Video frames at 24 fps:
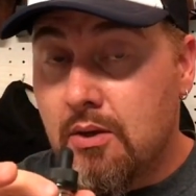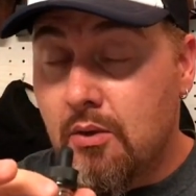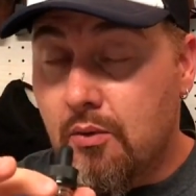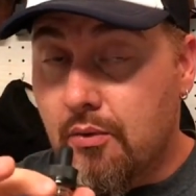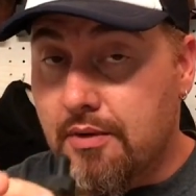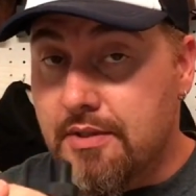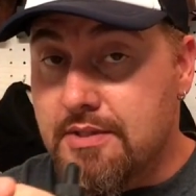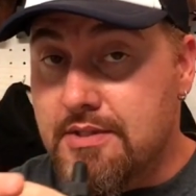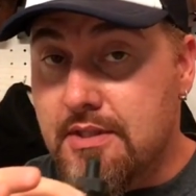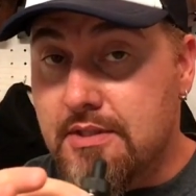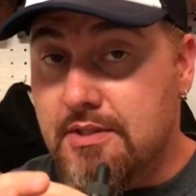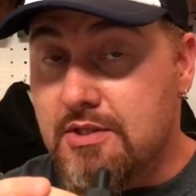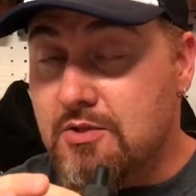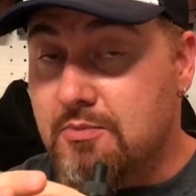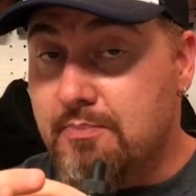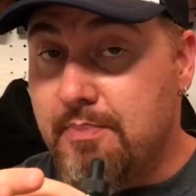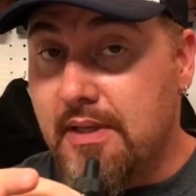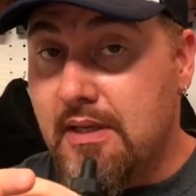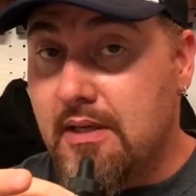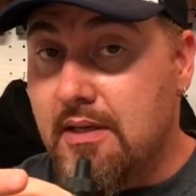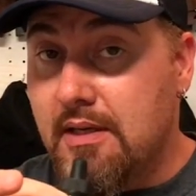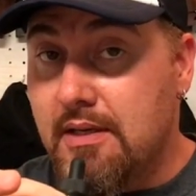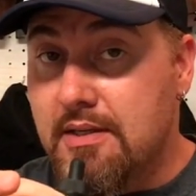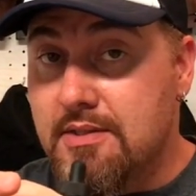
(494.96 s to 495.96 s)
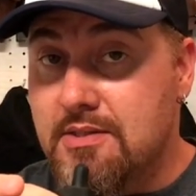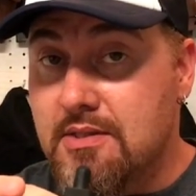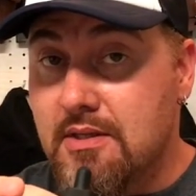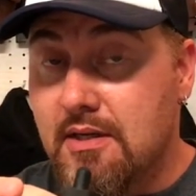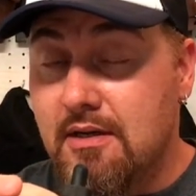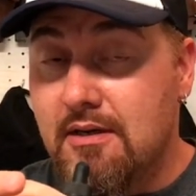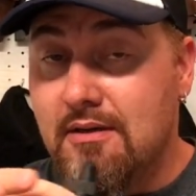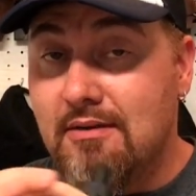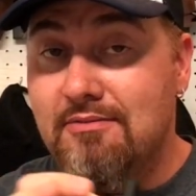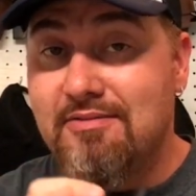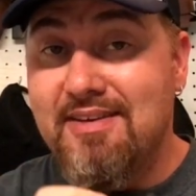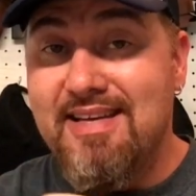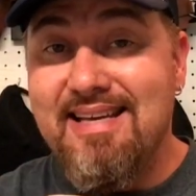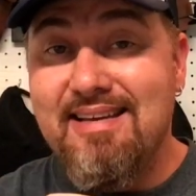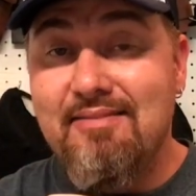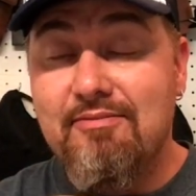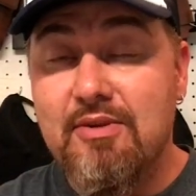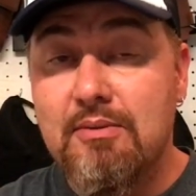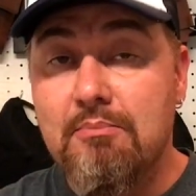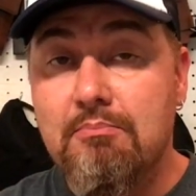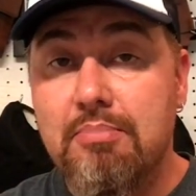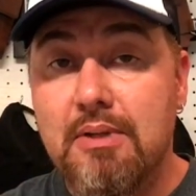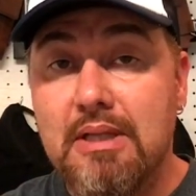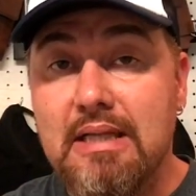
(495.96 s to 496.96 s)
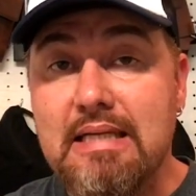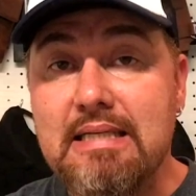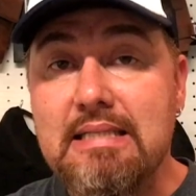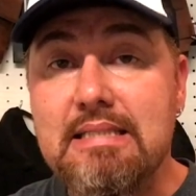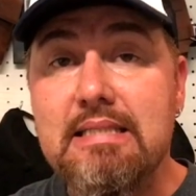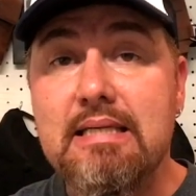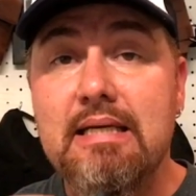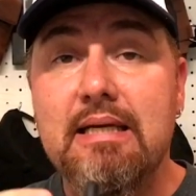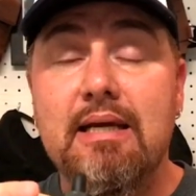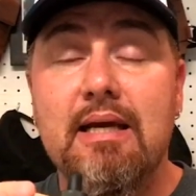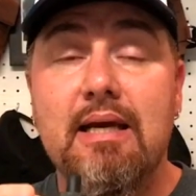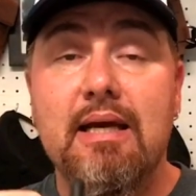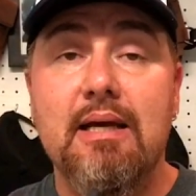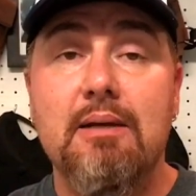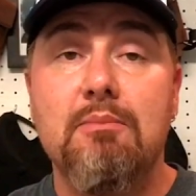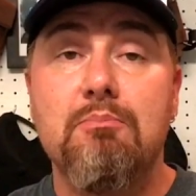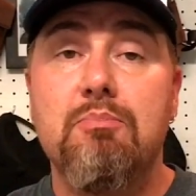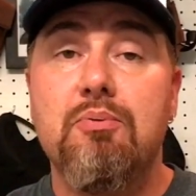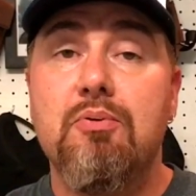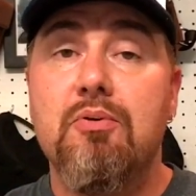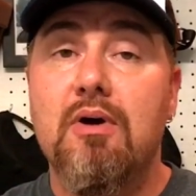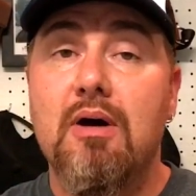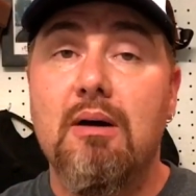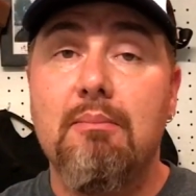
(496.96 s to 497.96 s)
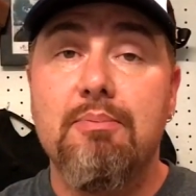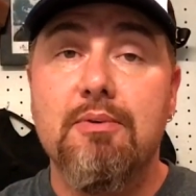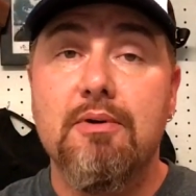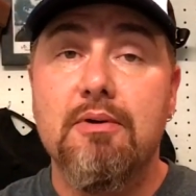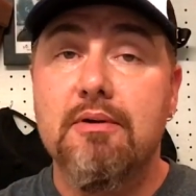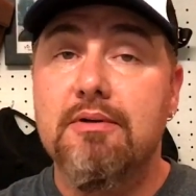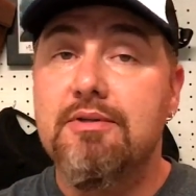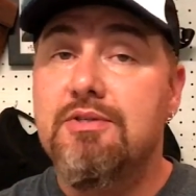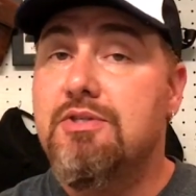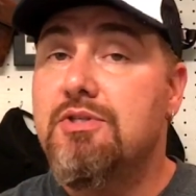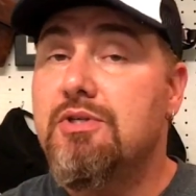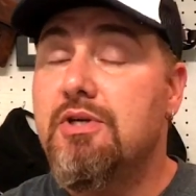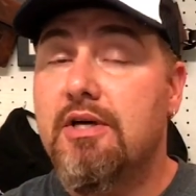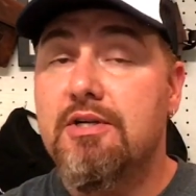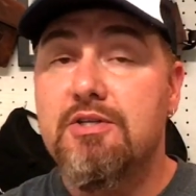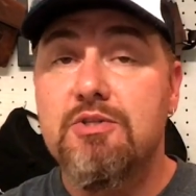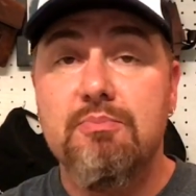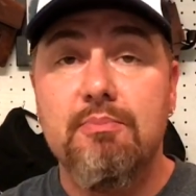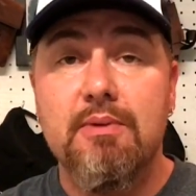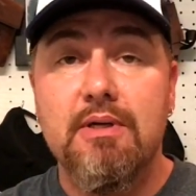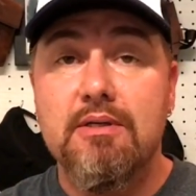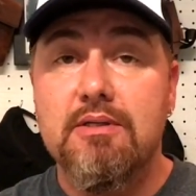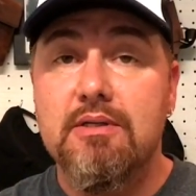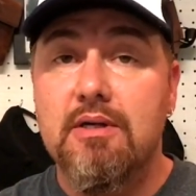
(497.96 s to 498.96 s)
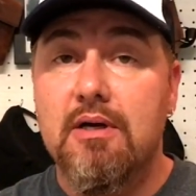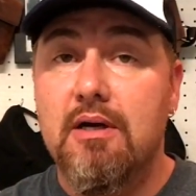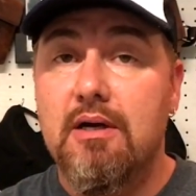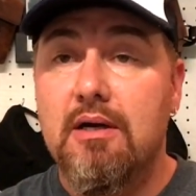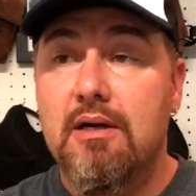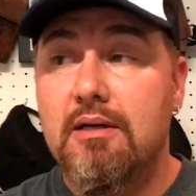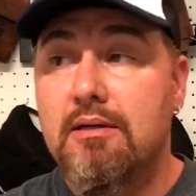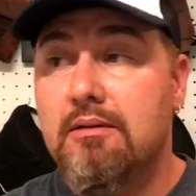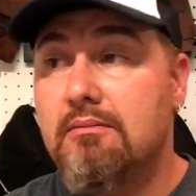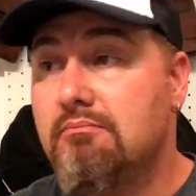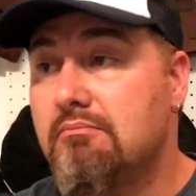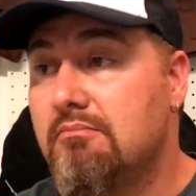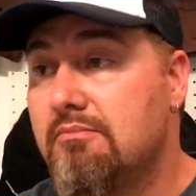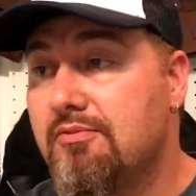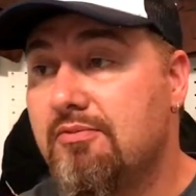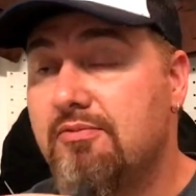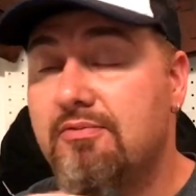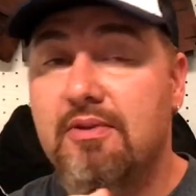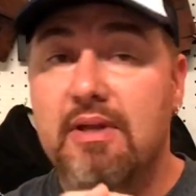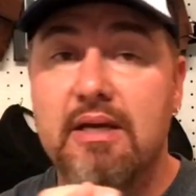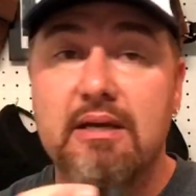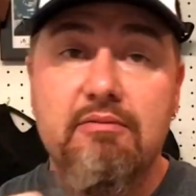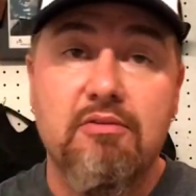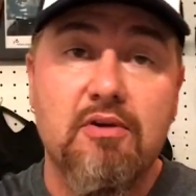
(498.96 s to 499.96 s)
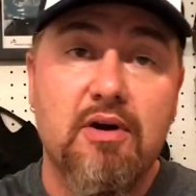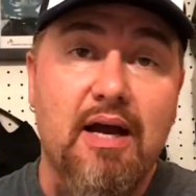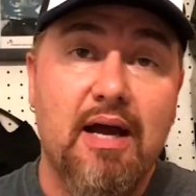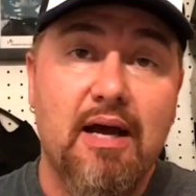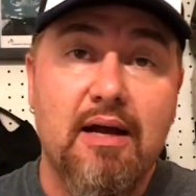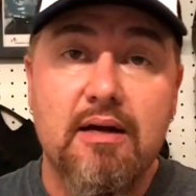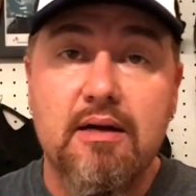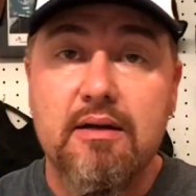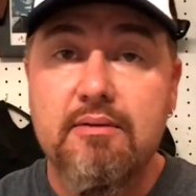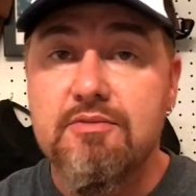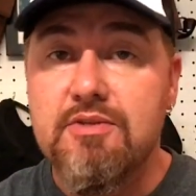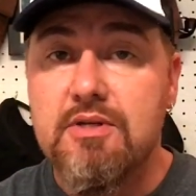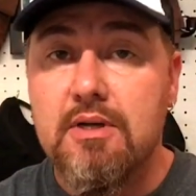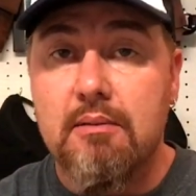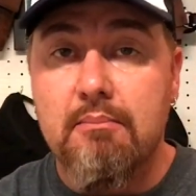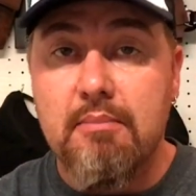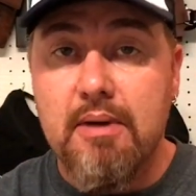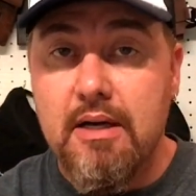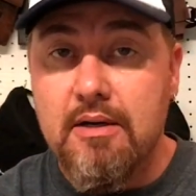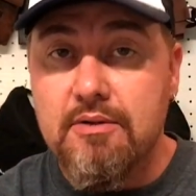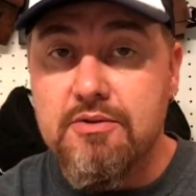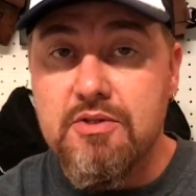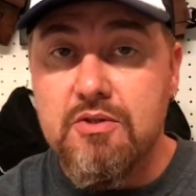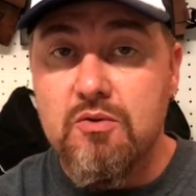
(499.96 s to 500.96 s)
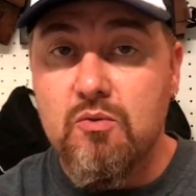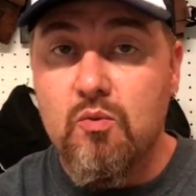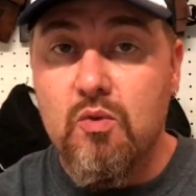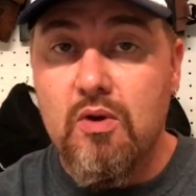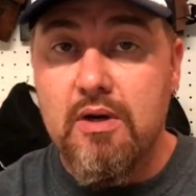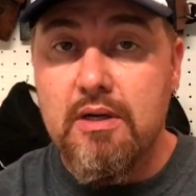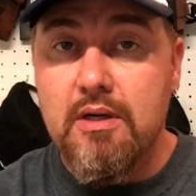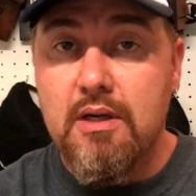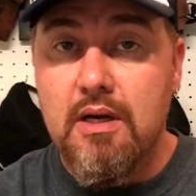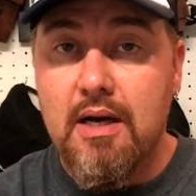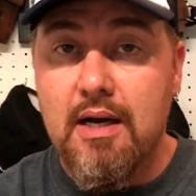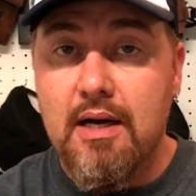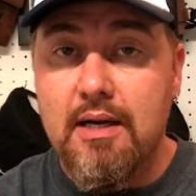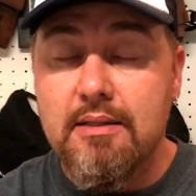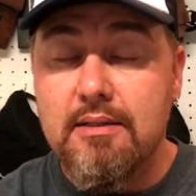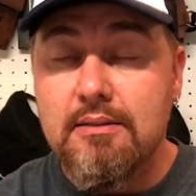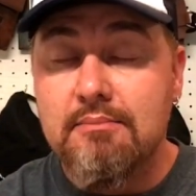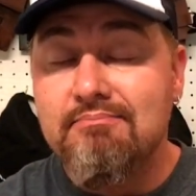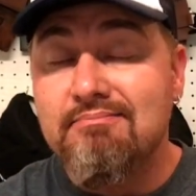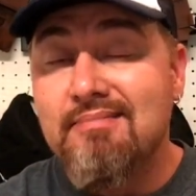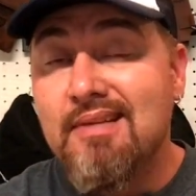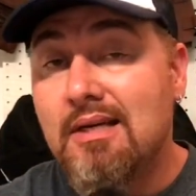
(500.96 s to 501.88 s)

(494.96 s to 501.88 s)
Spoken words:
Or is it just because of even blending and proper judgment on flavor additives and amounts and whatnot?